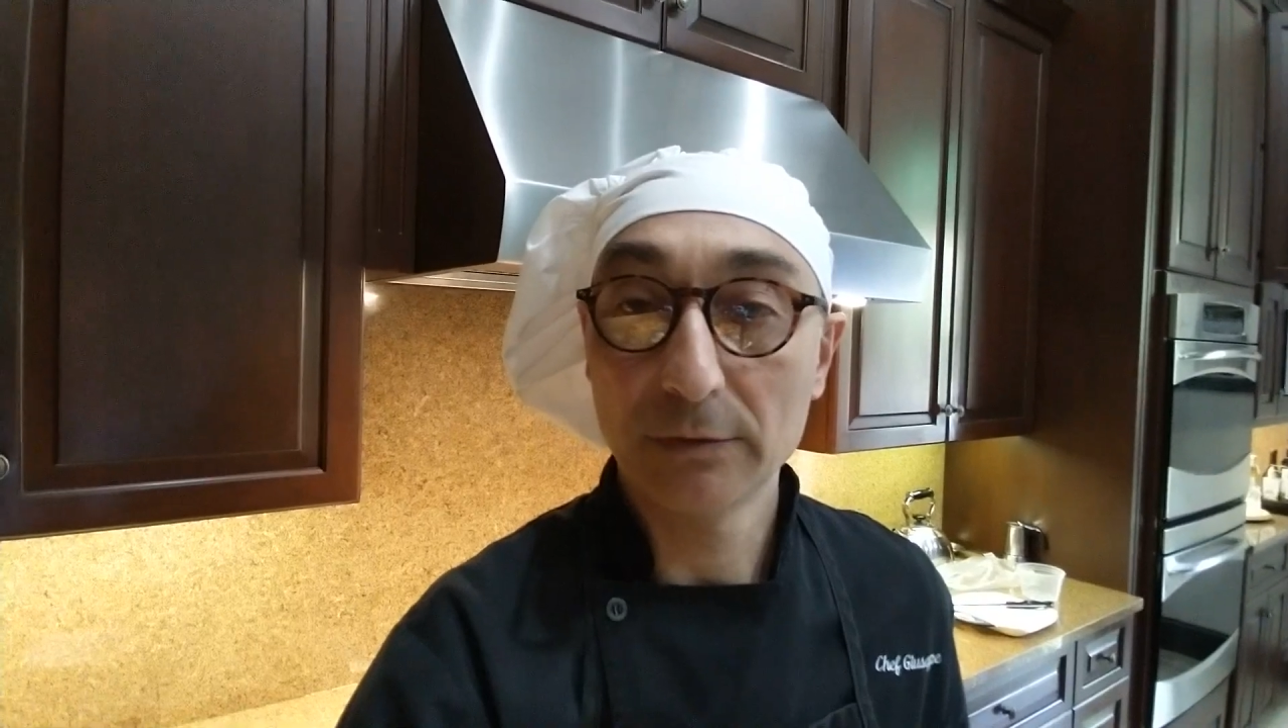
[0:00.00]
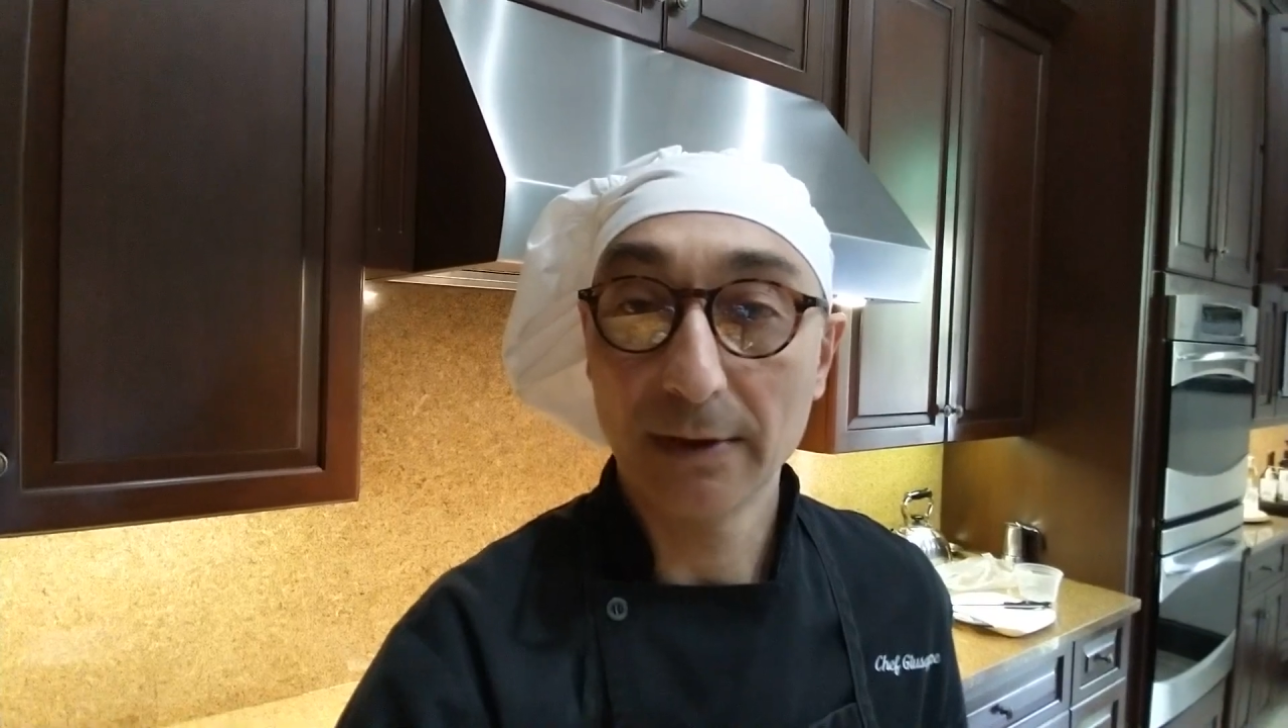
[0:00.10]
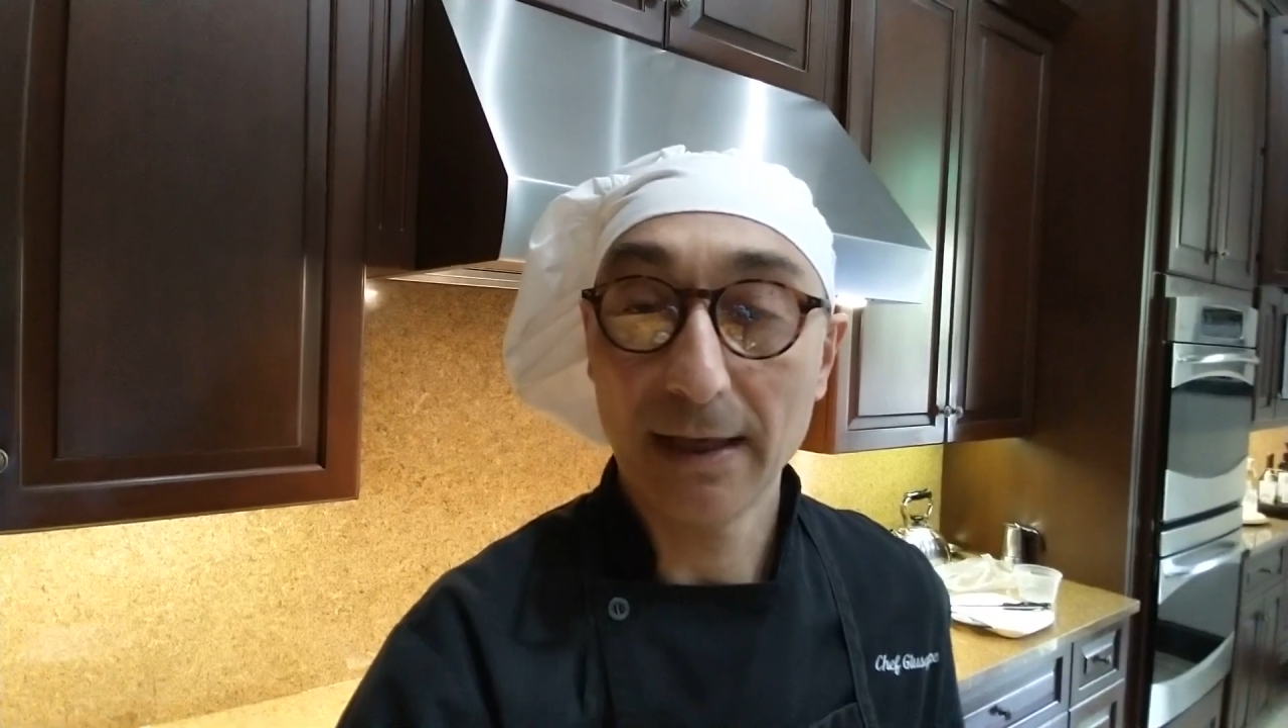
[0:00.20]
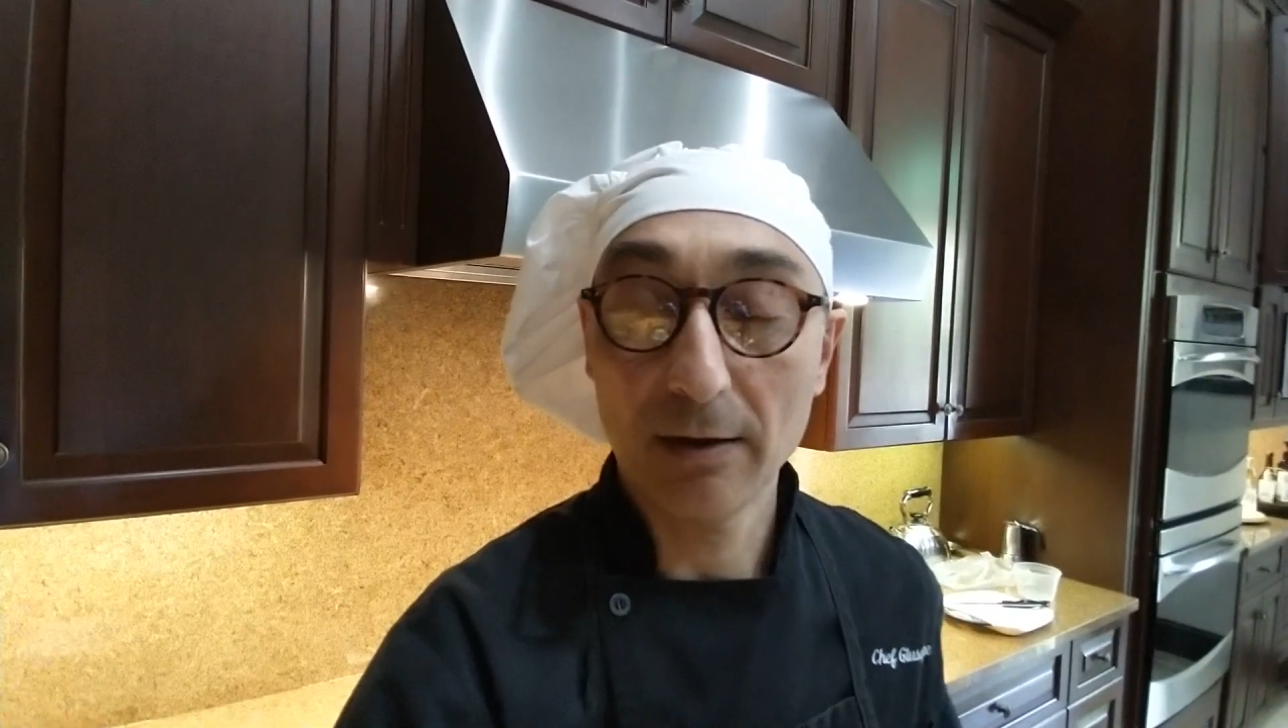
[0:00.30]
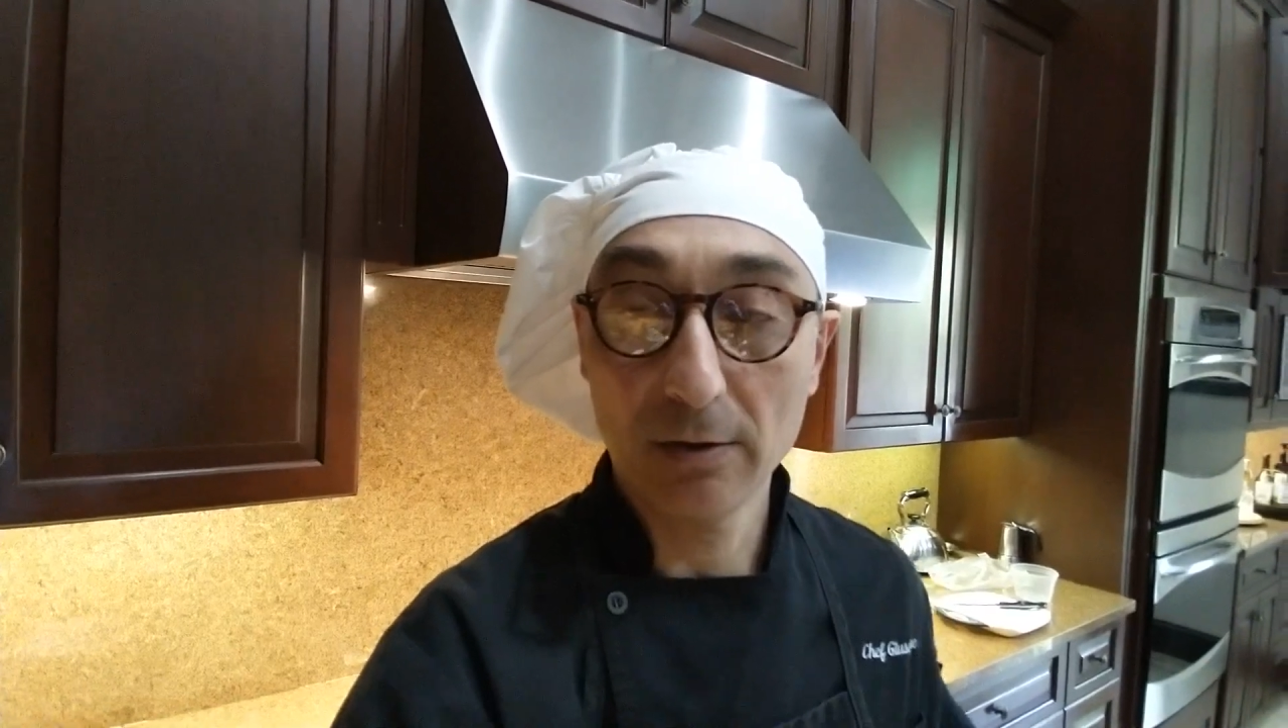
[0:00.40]
to
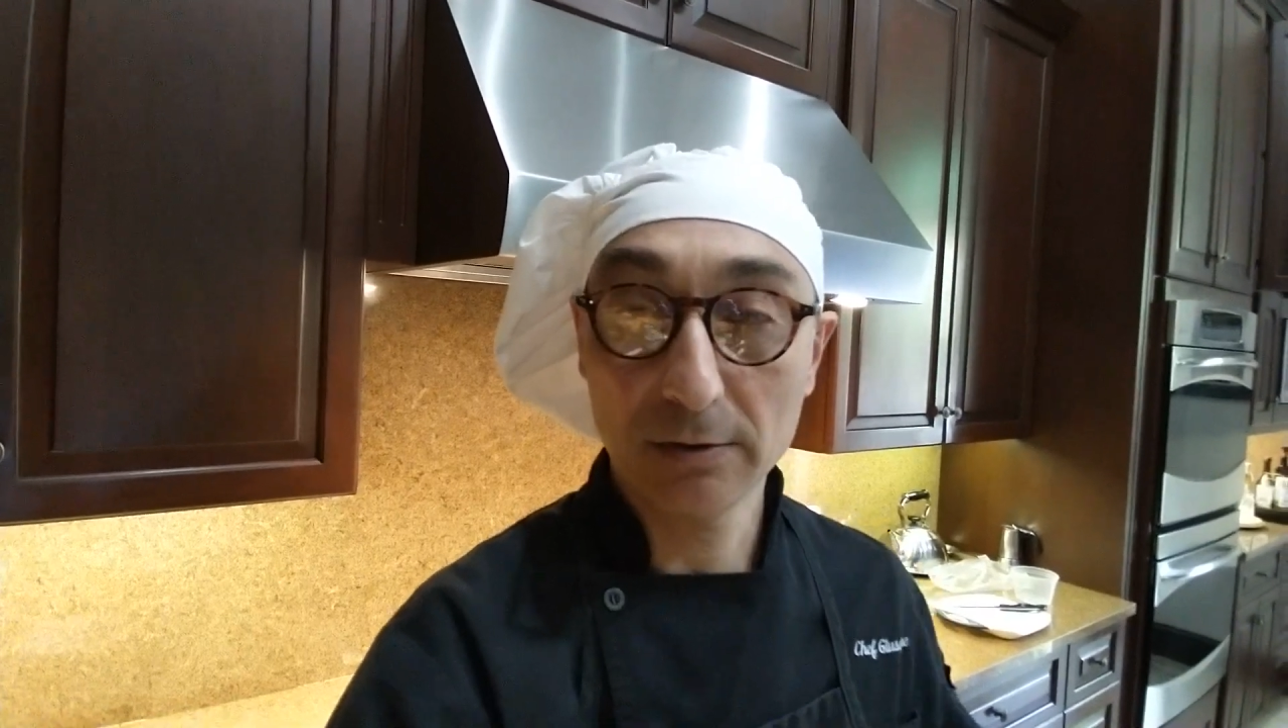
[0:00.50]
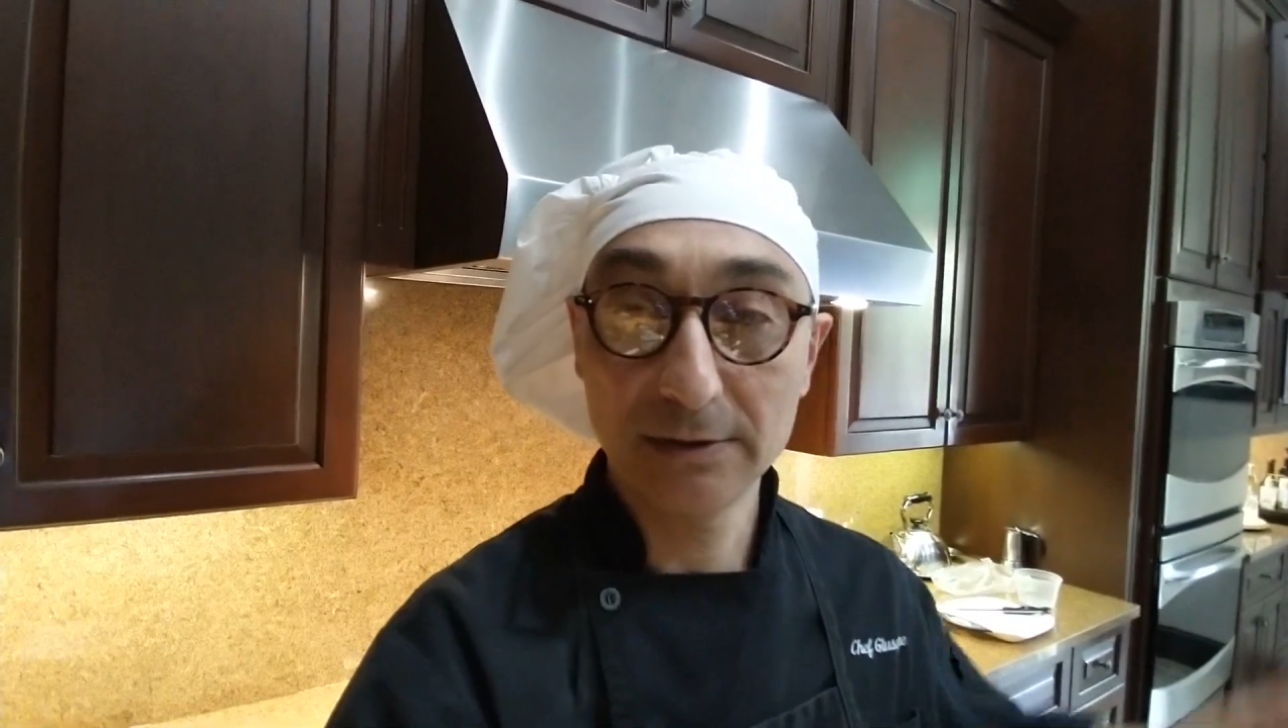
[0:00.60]
get all